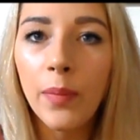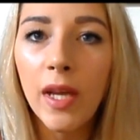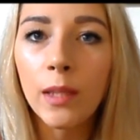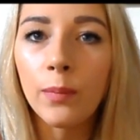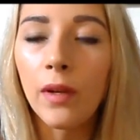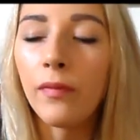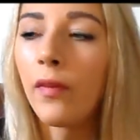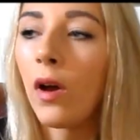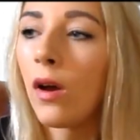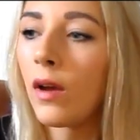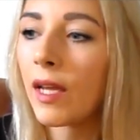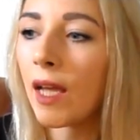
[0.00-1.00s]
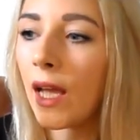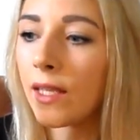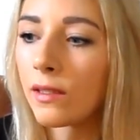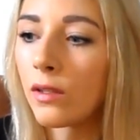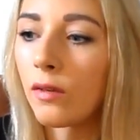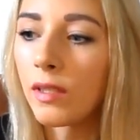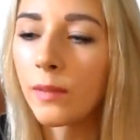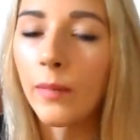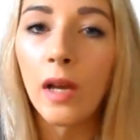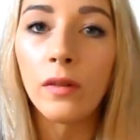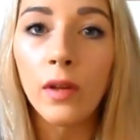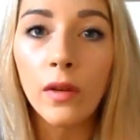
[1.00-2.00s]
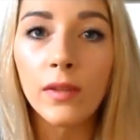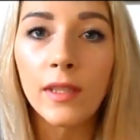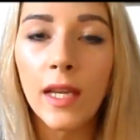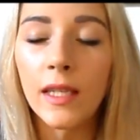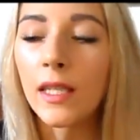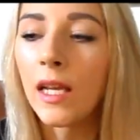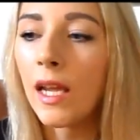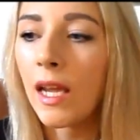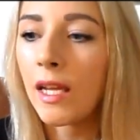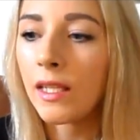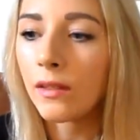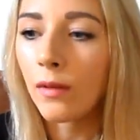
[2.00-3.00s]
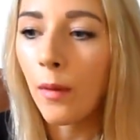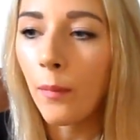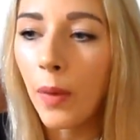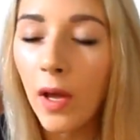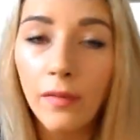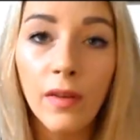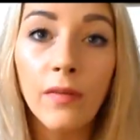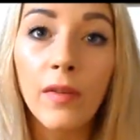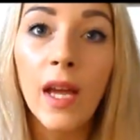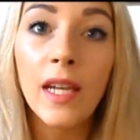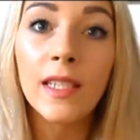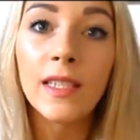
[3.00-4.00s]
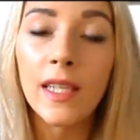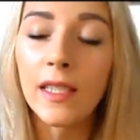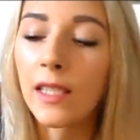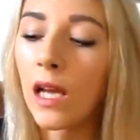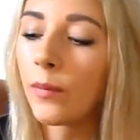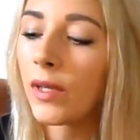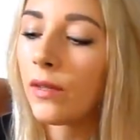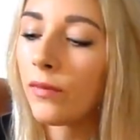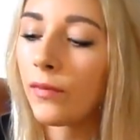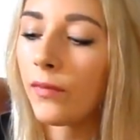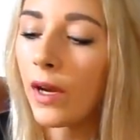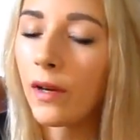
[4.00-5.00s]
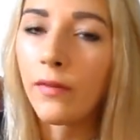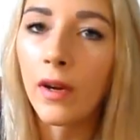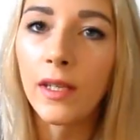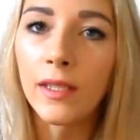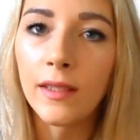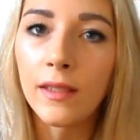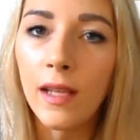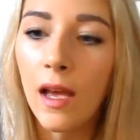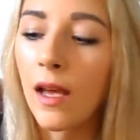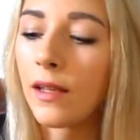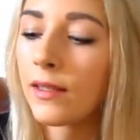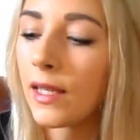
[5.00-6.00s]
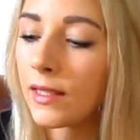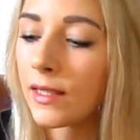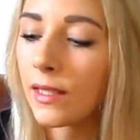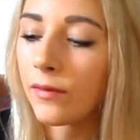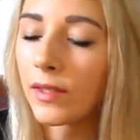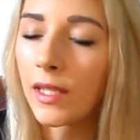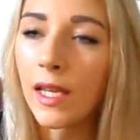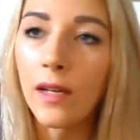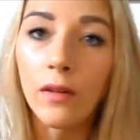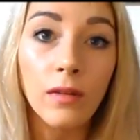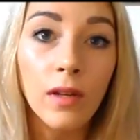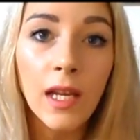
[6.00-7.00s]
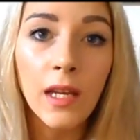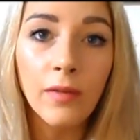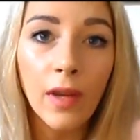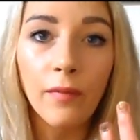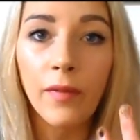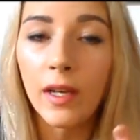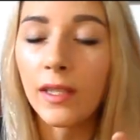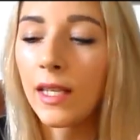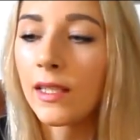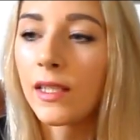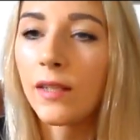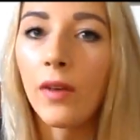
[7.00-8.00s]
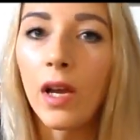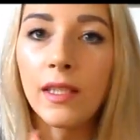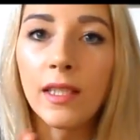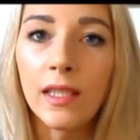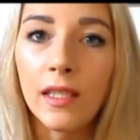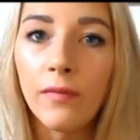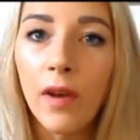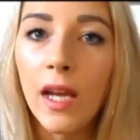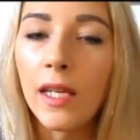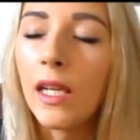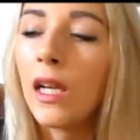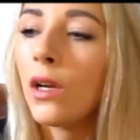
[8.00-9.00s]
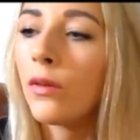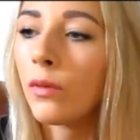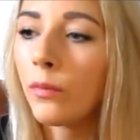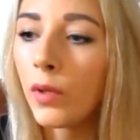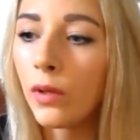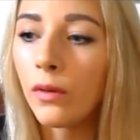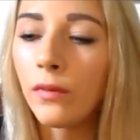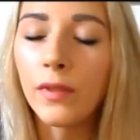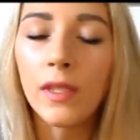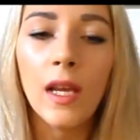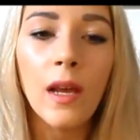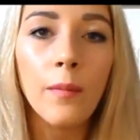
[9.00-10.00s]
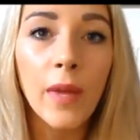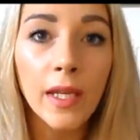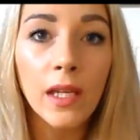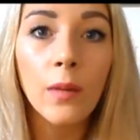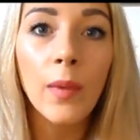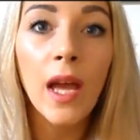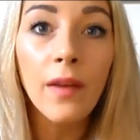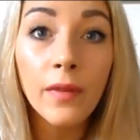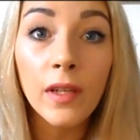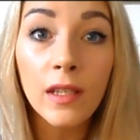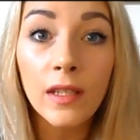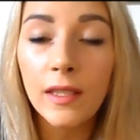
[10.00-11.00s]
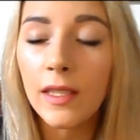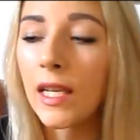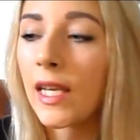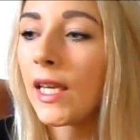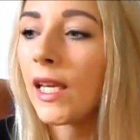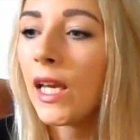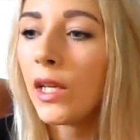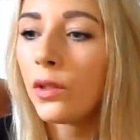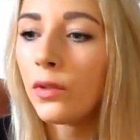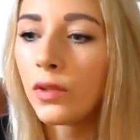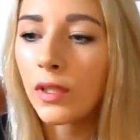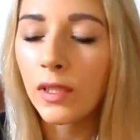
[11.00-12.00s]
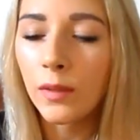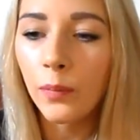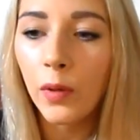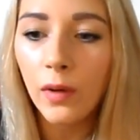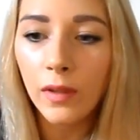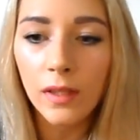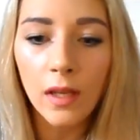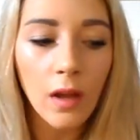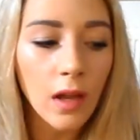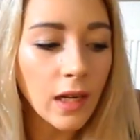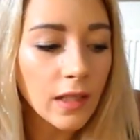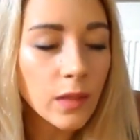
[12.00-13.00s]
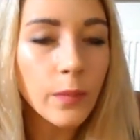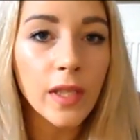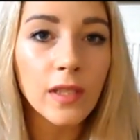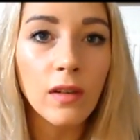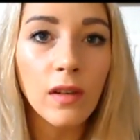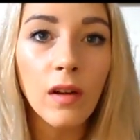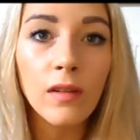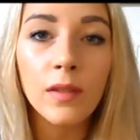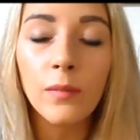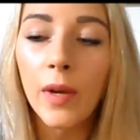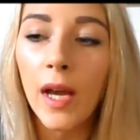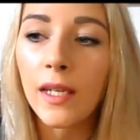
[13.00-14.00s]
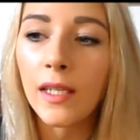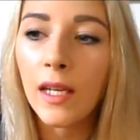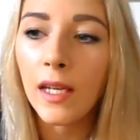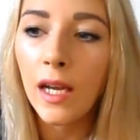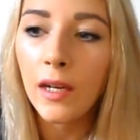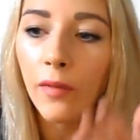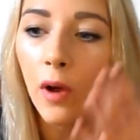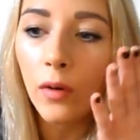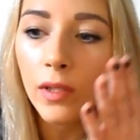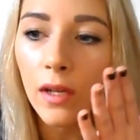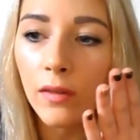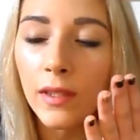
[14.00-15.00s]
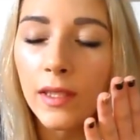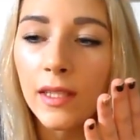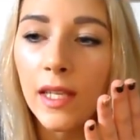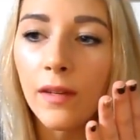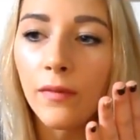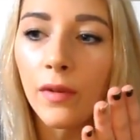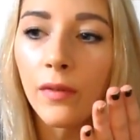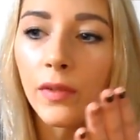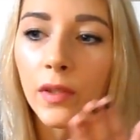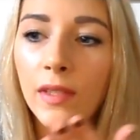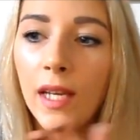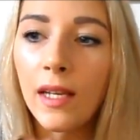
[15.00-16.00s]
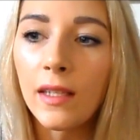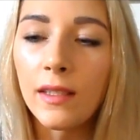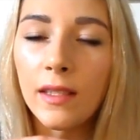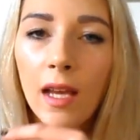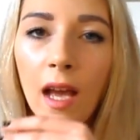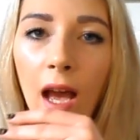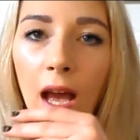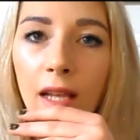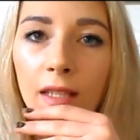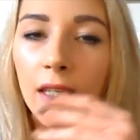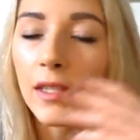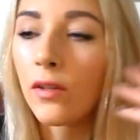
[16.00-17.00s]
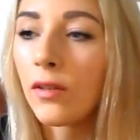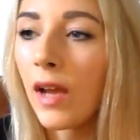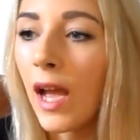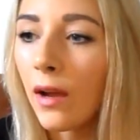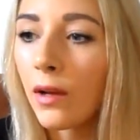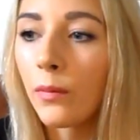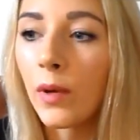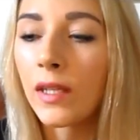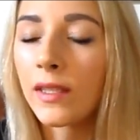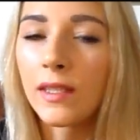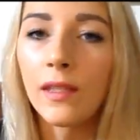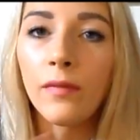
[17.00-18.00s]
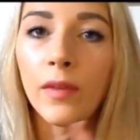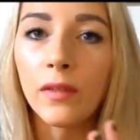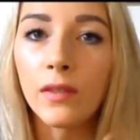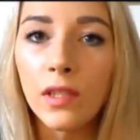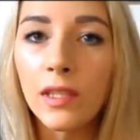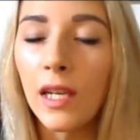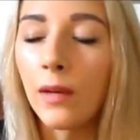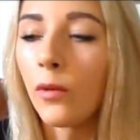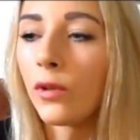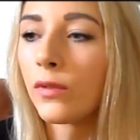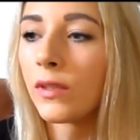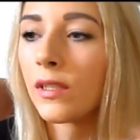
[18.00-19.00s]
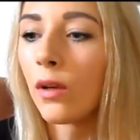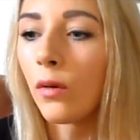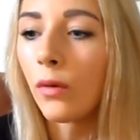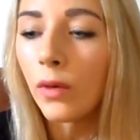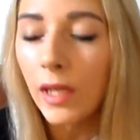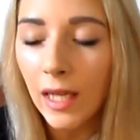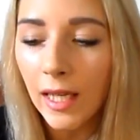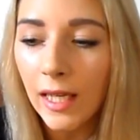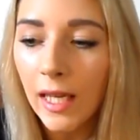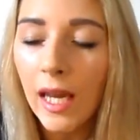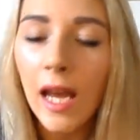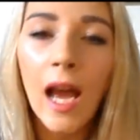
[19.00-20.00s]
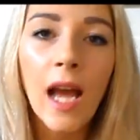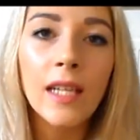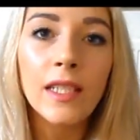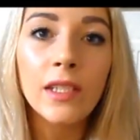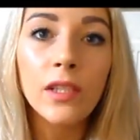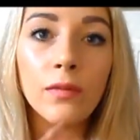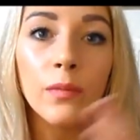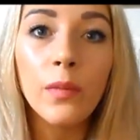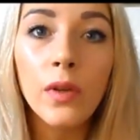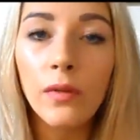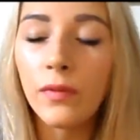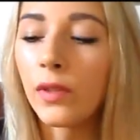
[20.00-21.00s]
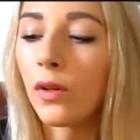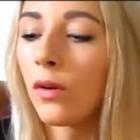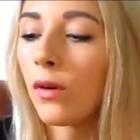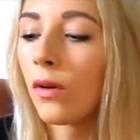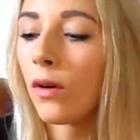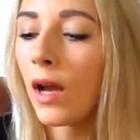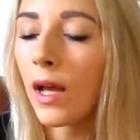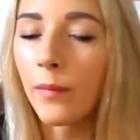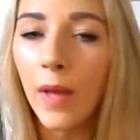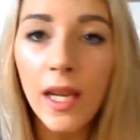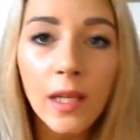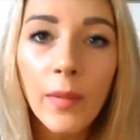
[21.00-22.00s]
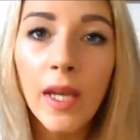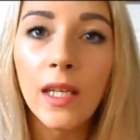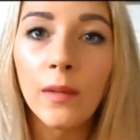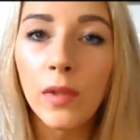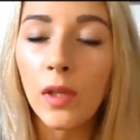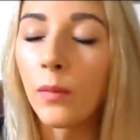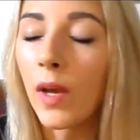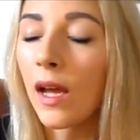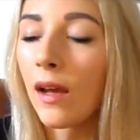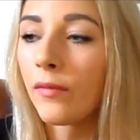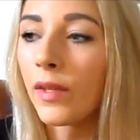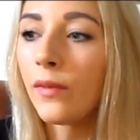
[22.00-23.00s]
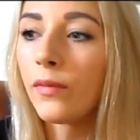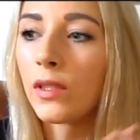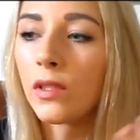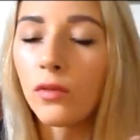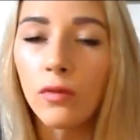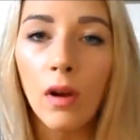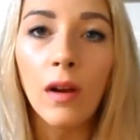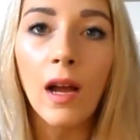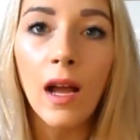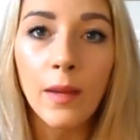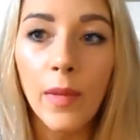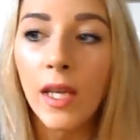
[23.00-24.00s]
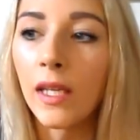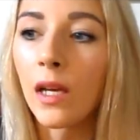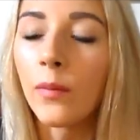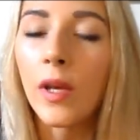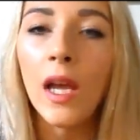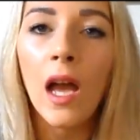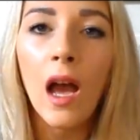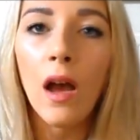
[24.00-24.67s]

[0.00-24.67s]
the best by far. It has no smell, no scent. It's perfect for any skin type, even very sensitive skin, or if you have very sensitive eyes, this is fine. Removes makeup effortlessly. You just put a little bit on a cotton pad, kind of hold it on the skin for a few seconds, and I don't know how it works because it feels just like water. It's not oily, and it just removes your any makeup that you may have, even strong eye makeup,